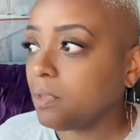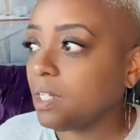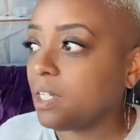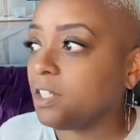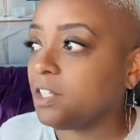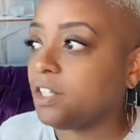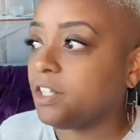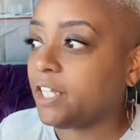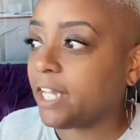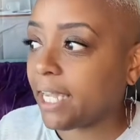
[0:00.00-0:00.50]

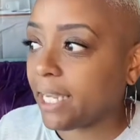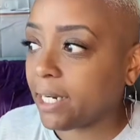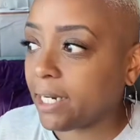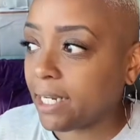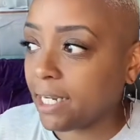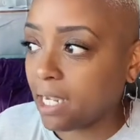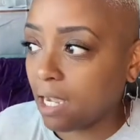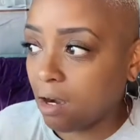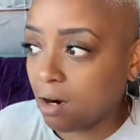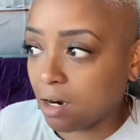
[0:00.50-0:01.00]

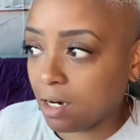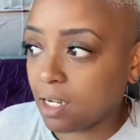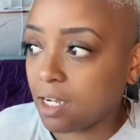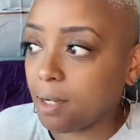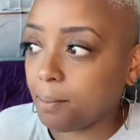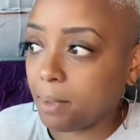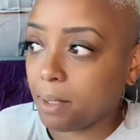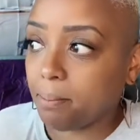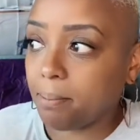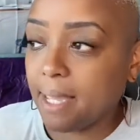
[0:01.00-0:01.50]
they are
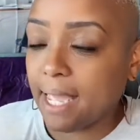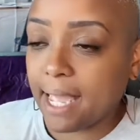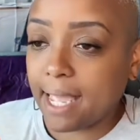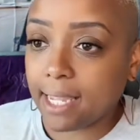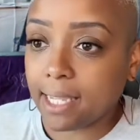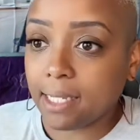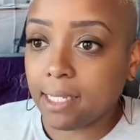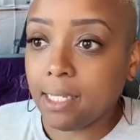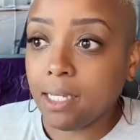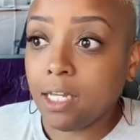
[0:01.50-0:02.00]
coming
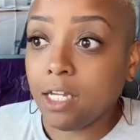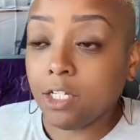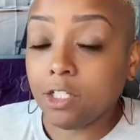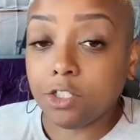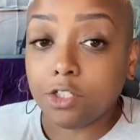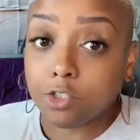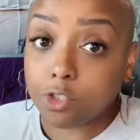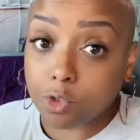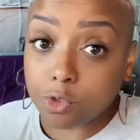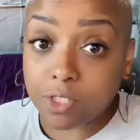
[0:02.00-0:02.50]
back
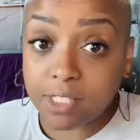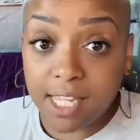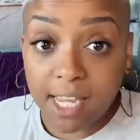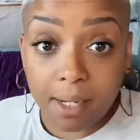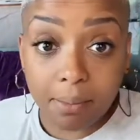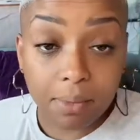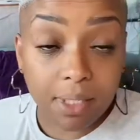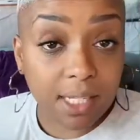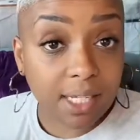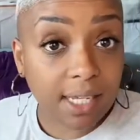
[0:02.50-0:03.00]
to those
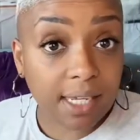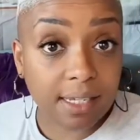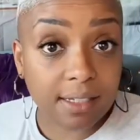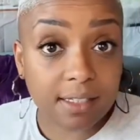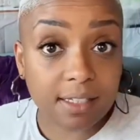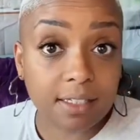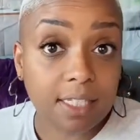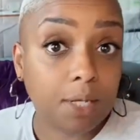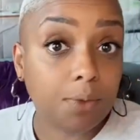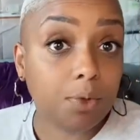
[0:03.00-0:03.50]
same kids
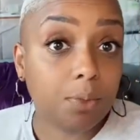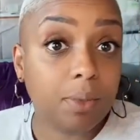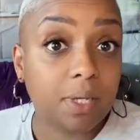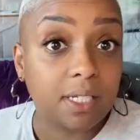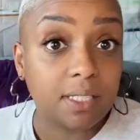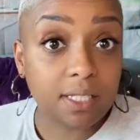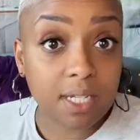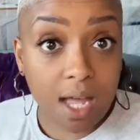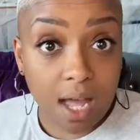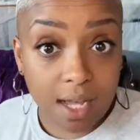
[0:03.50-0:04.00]
that they were
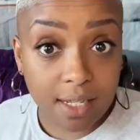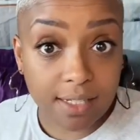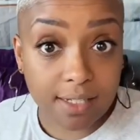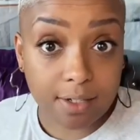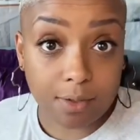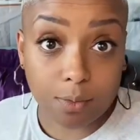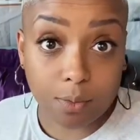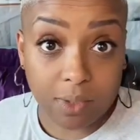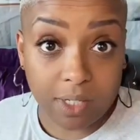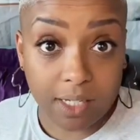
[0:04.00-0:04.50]
being toxic
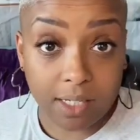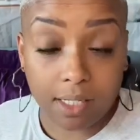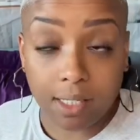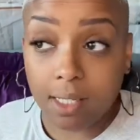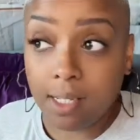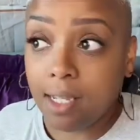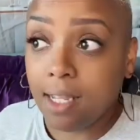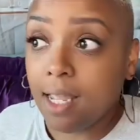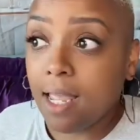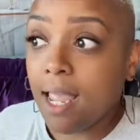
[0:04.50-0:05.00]
with
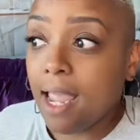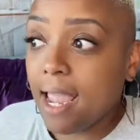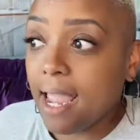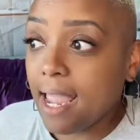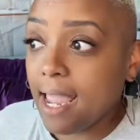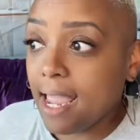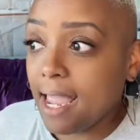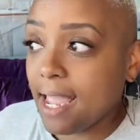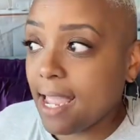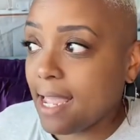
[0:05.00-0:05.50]

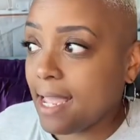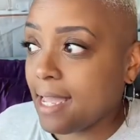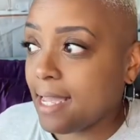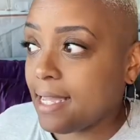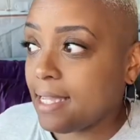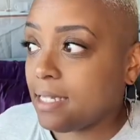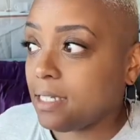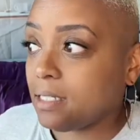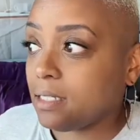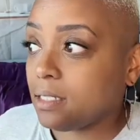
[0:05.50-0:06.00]

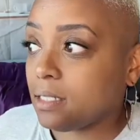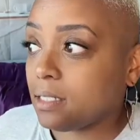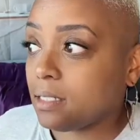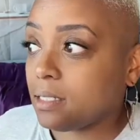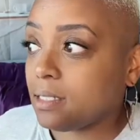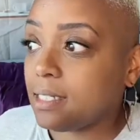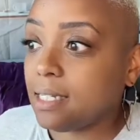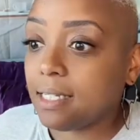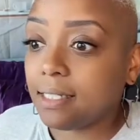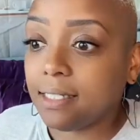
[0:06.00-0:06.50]
and
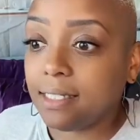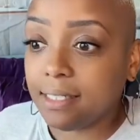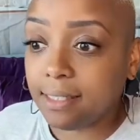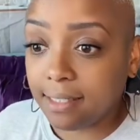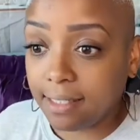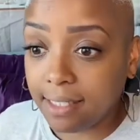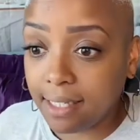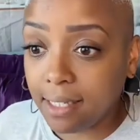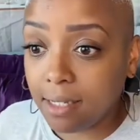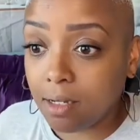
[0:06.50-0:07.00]
telling
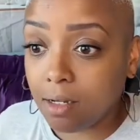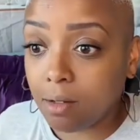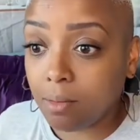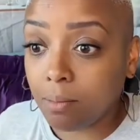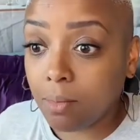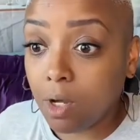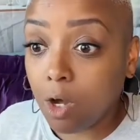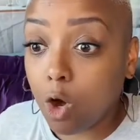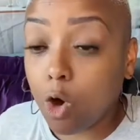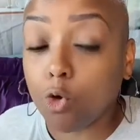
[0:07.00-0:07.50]
them,
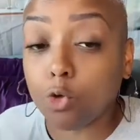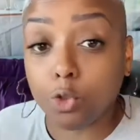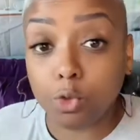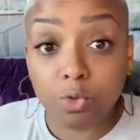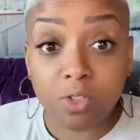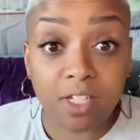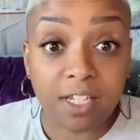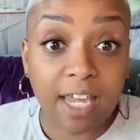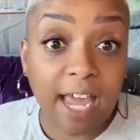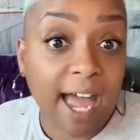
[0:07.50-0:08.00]
oh,
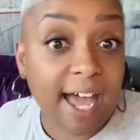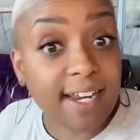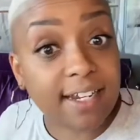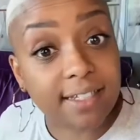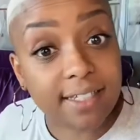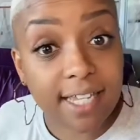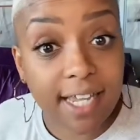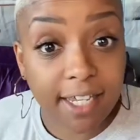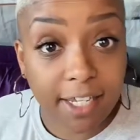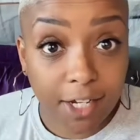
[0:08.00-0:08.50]
you gotta
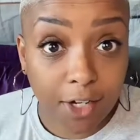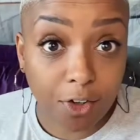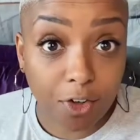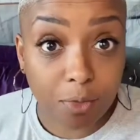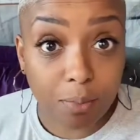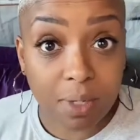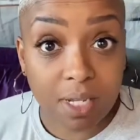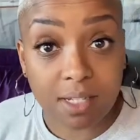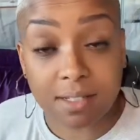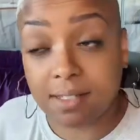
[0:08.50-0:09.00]
take care of
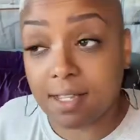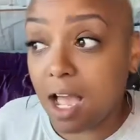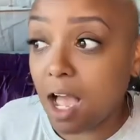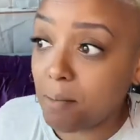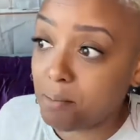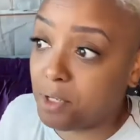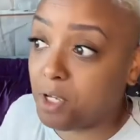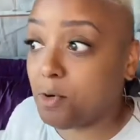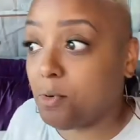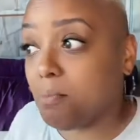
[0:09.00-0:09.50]
me because
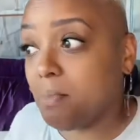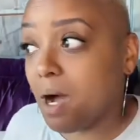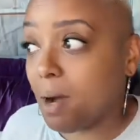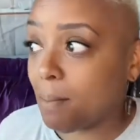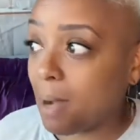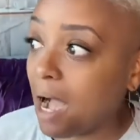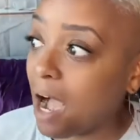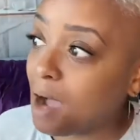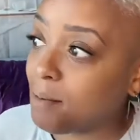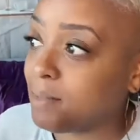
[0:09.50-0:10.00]
I'm your
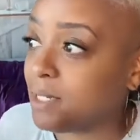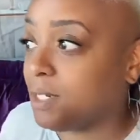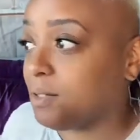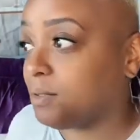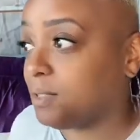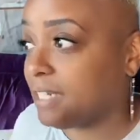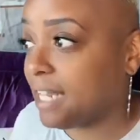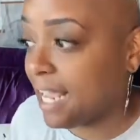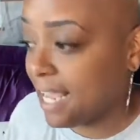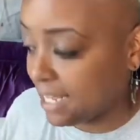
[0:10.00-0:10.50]
mama, I'm your
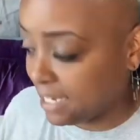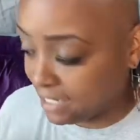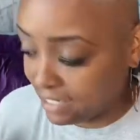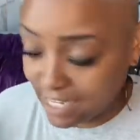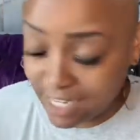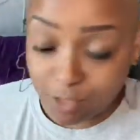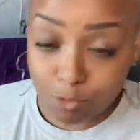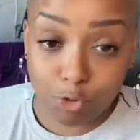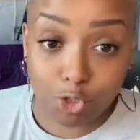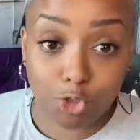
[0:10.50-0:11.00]
daddy,
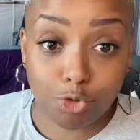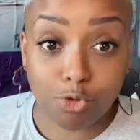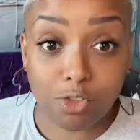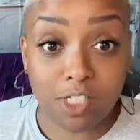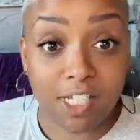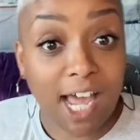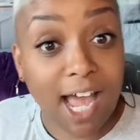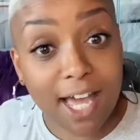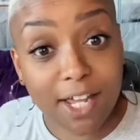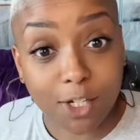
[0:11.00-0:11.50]
that's what you
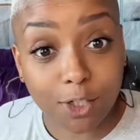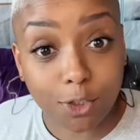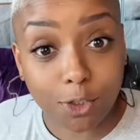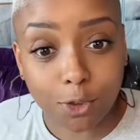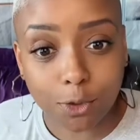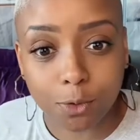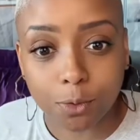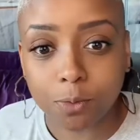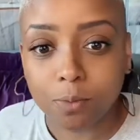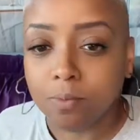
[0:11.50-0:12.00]
gotta
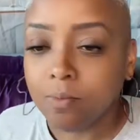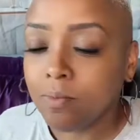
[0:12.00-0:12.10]
do.